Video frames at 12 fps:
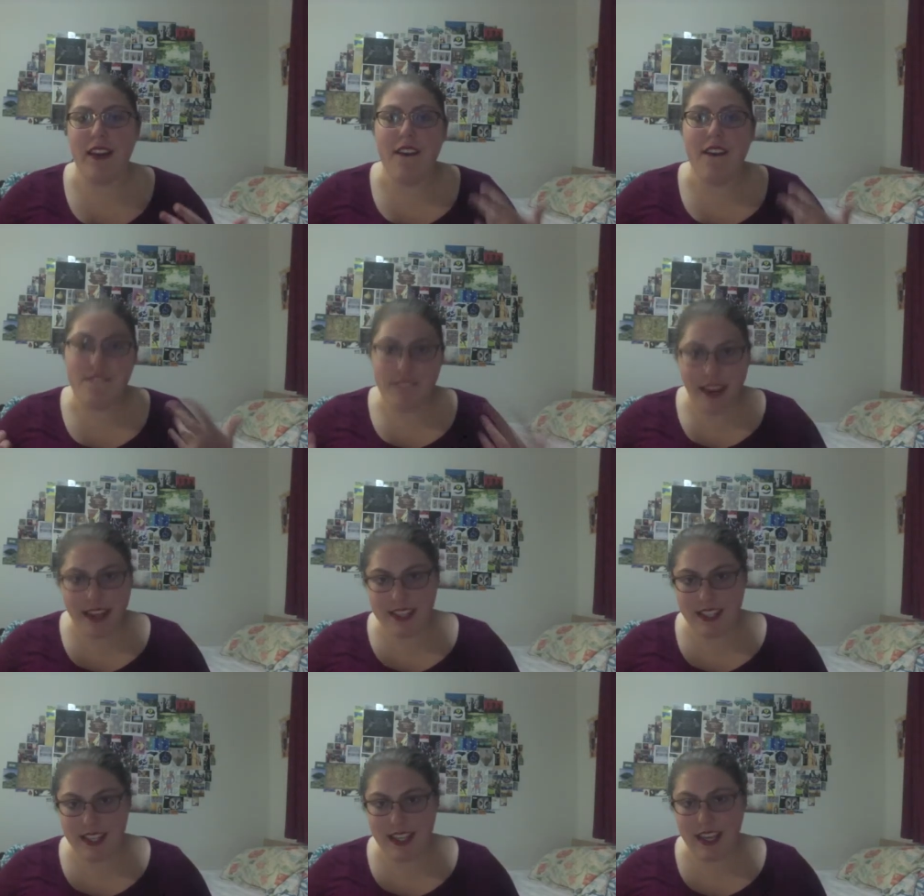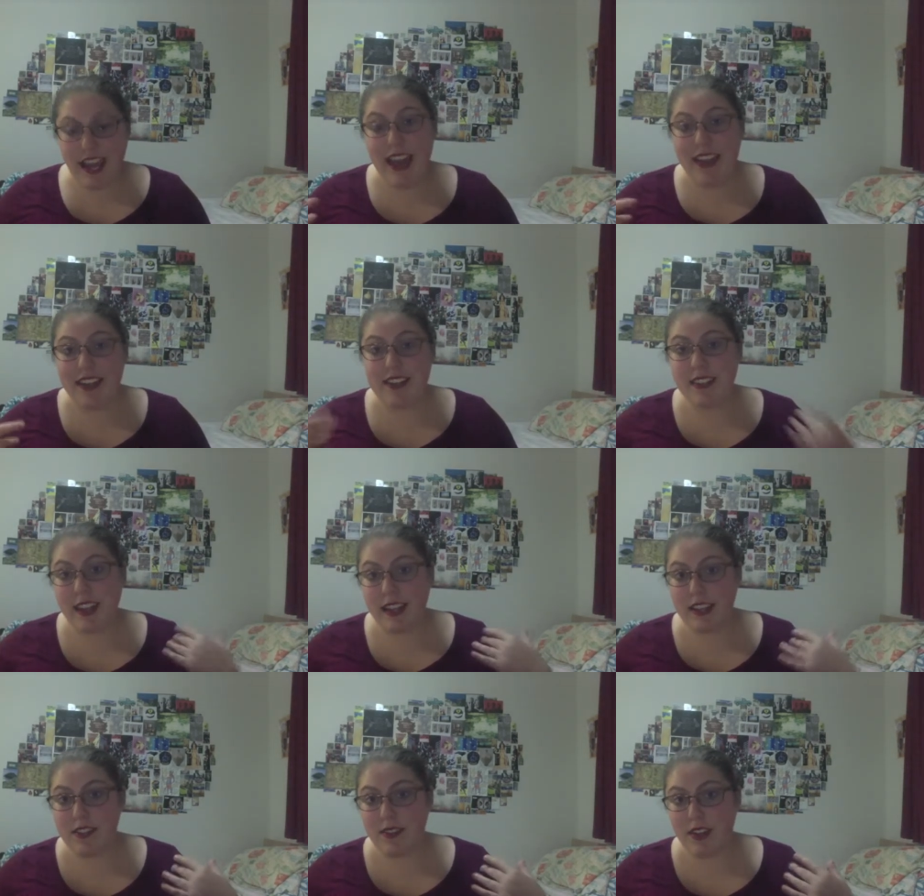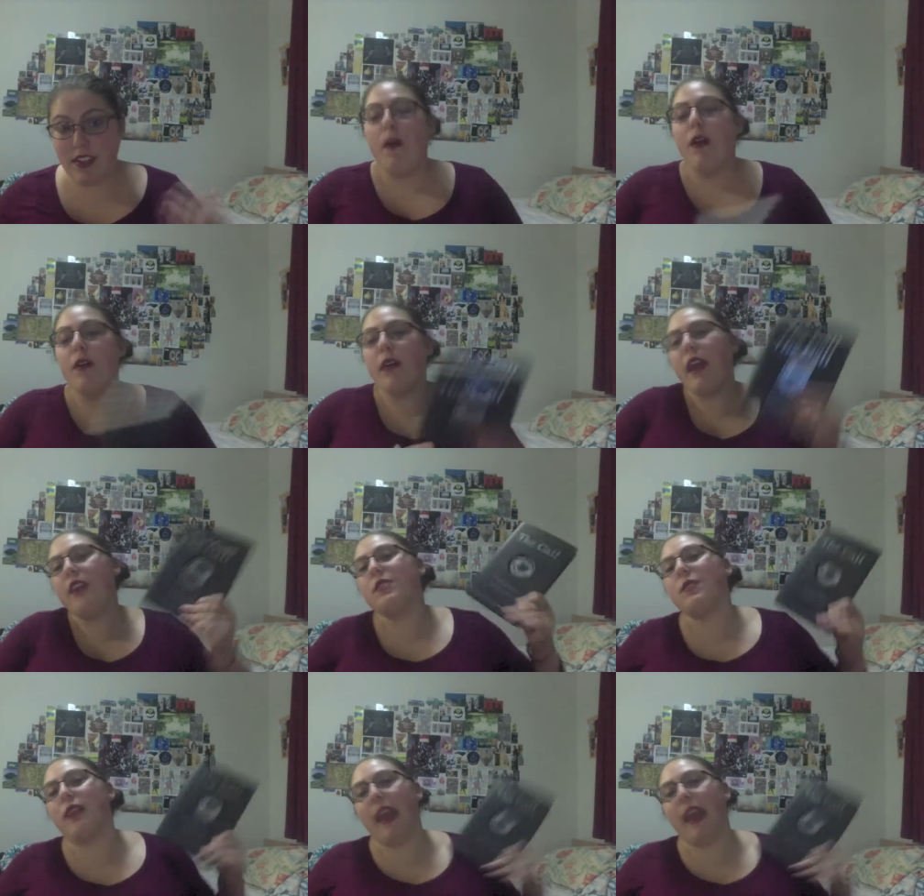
fantasy and science fiction. Because, okay,